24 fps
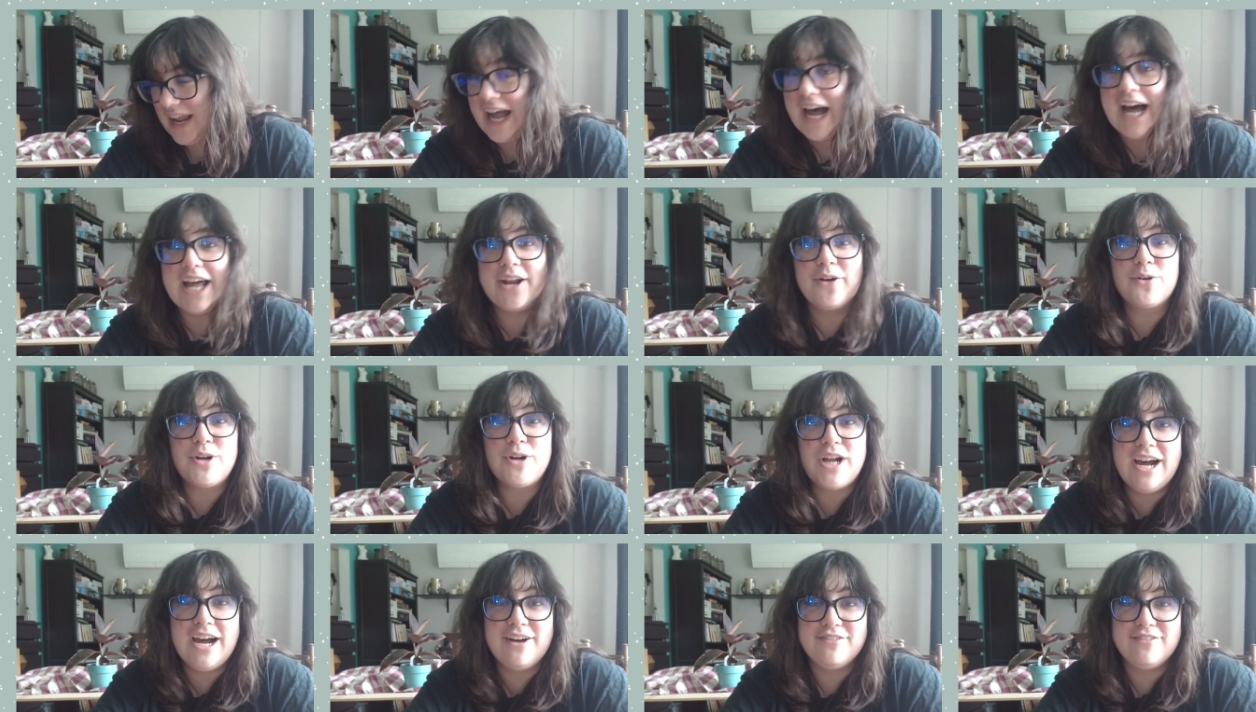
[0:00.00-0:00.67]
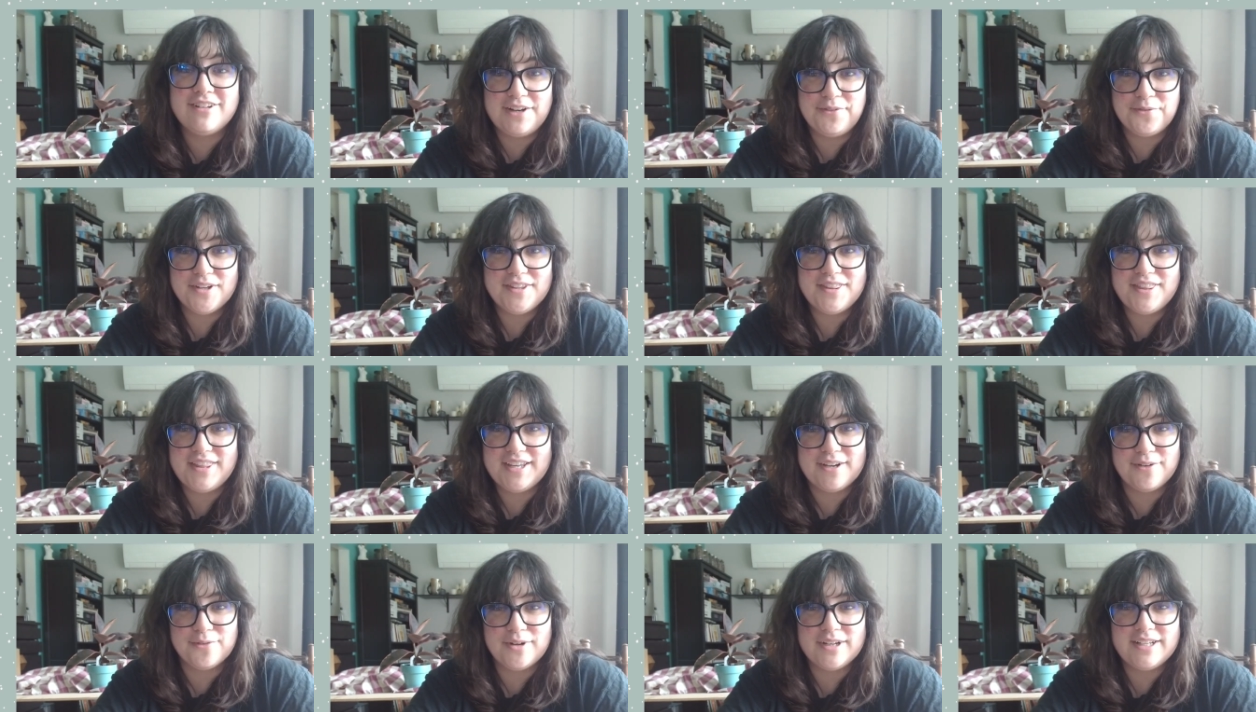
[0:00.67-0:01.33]
I don't have
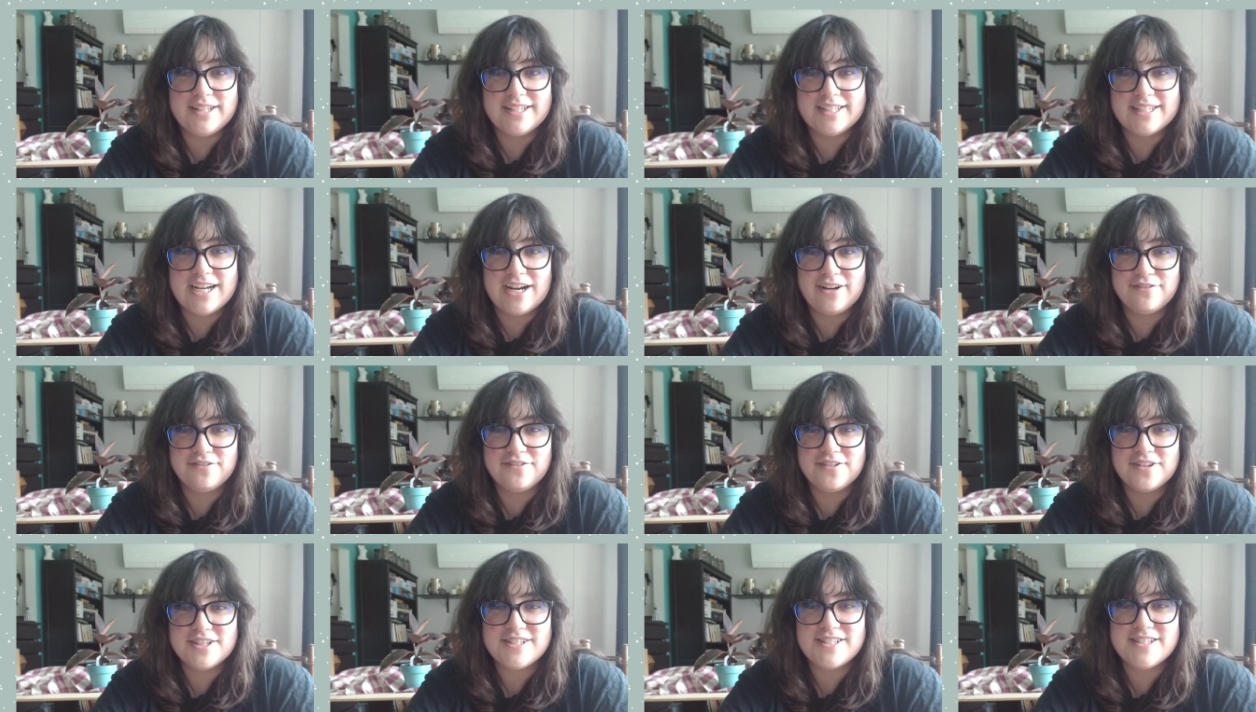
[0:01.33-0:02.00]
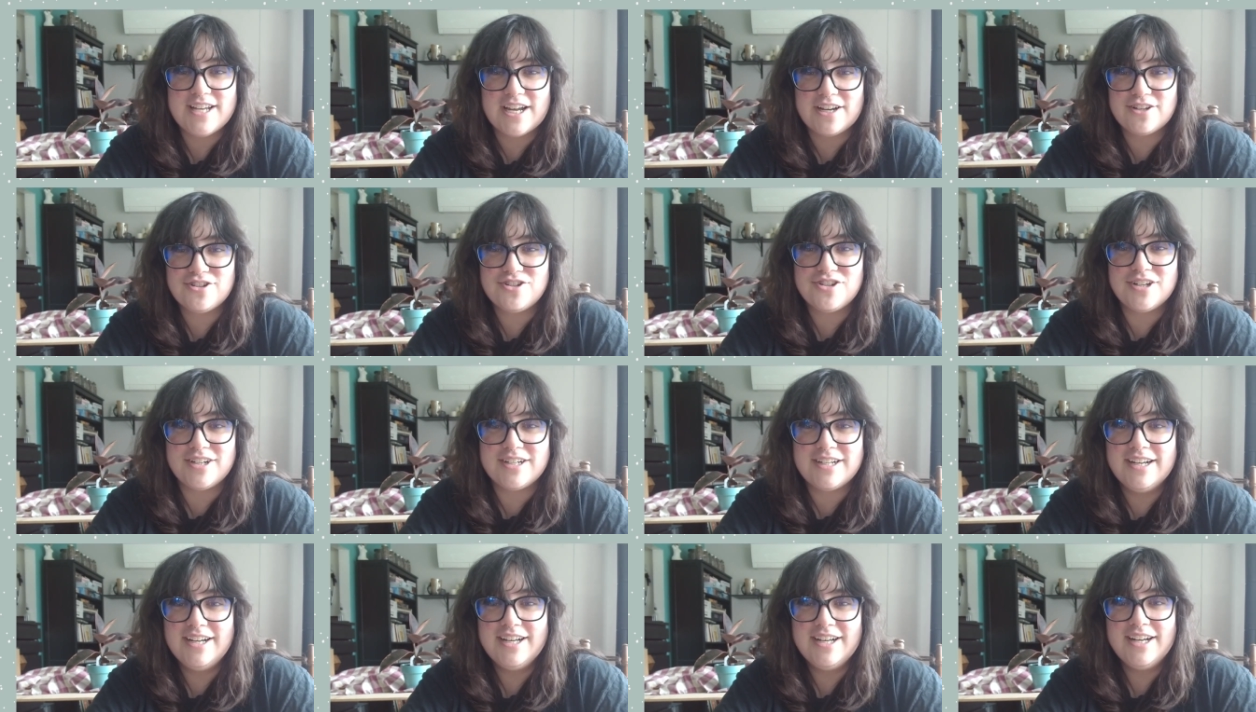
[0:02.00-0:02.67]
anything written down for this
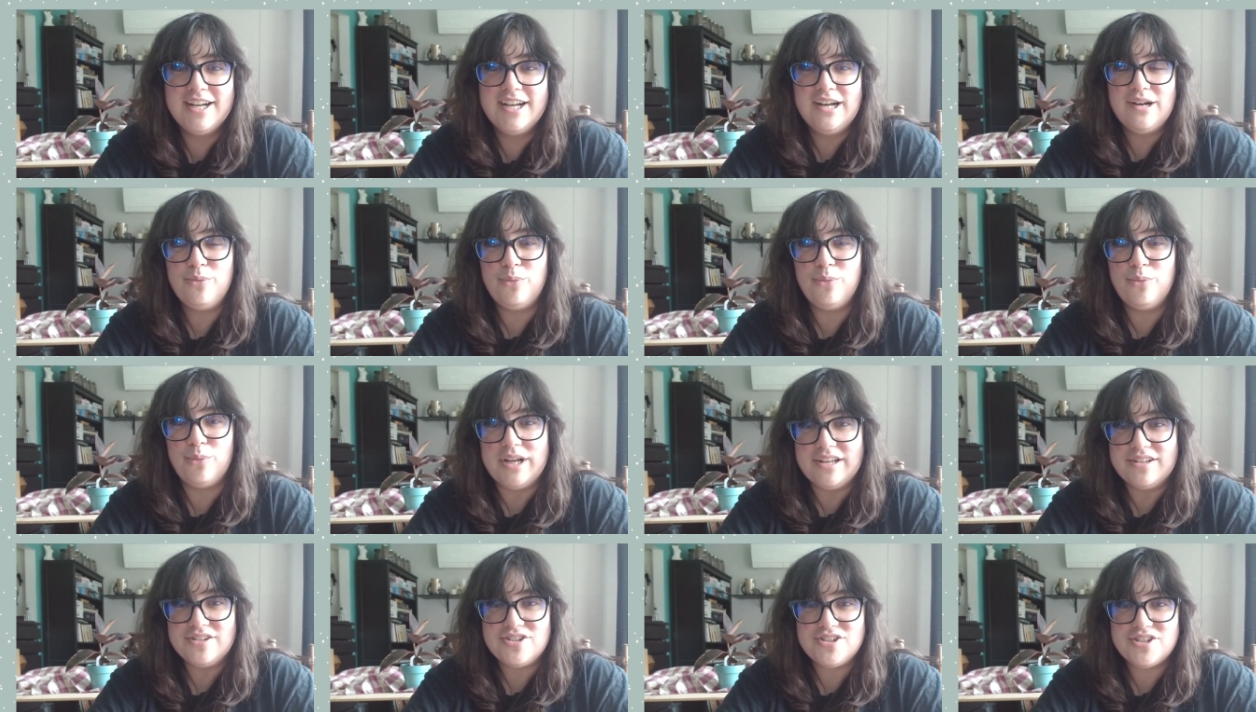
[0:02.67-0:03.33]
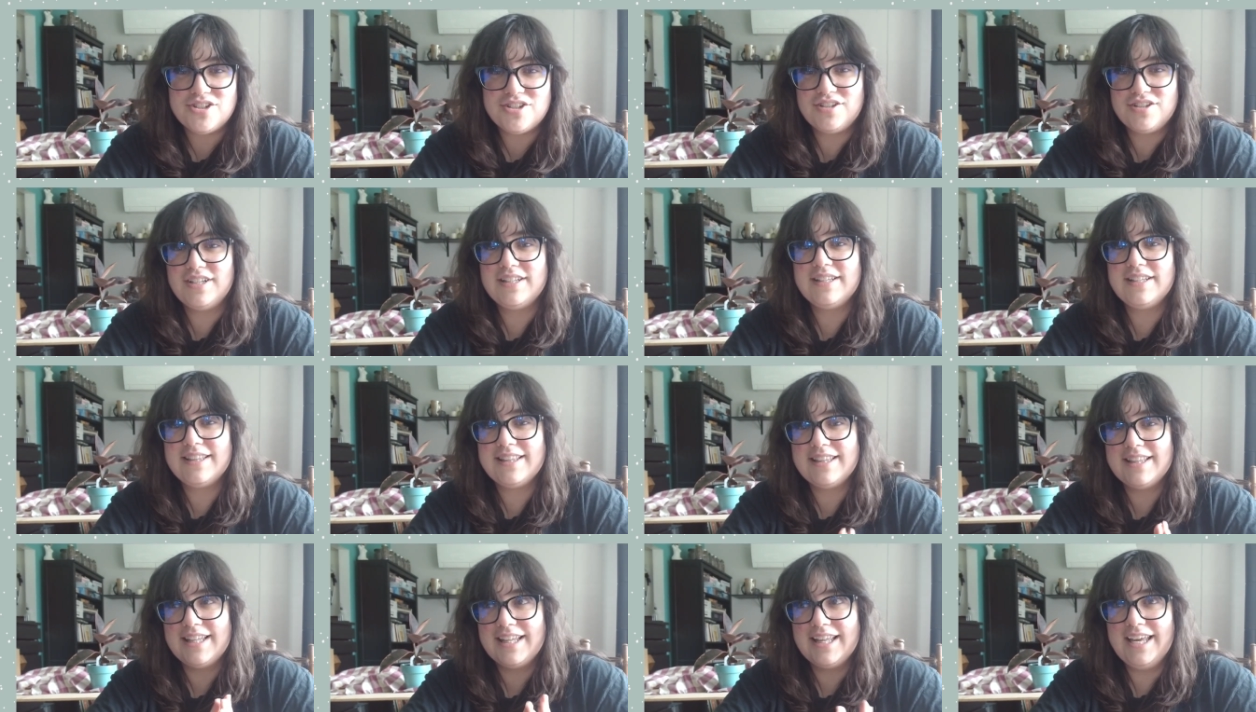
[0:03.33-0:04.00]
section, which
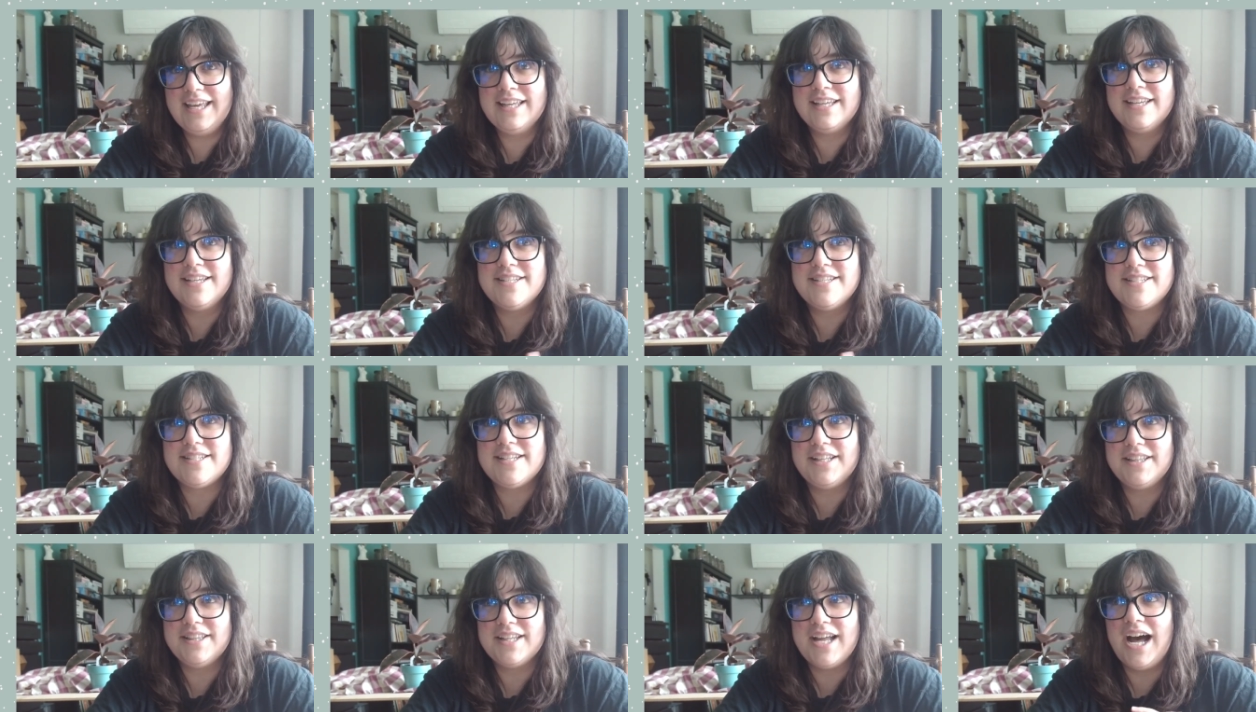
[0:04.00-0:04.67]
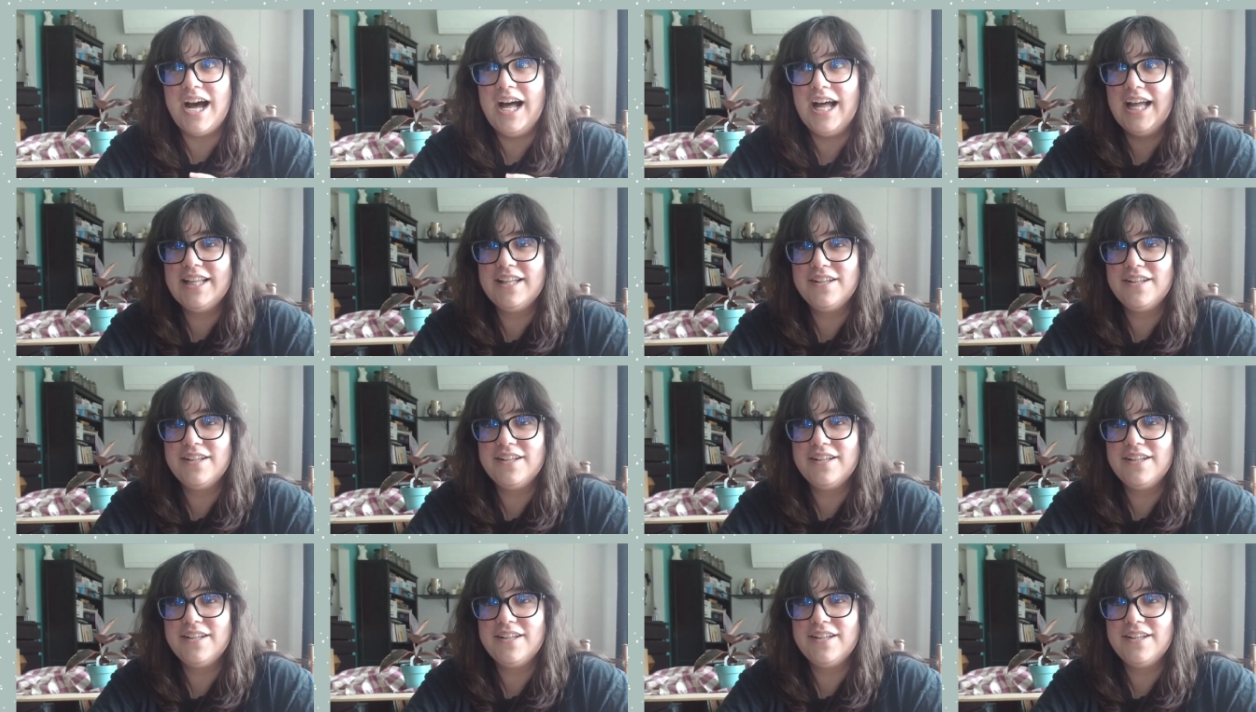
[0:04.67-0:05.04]
is not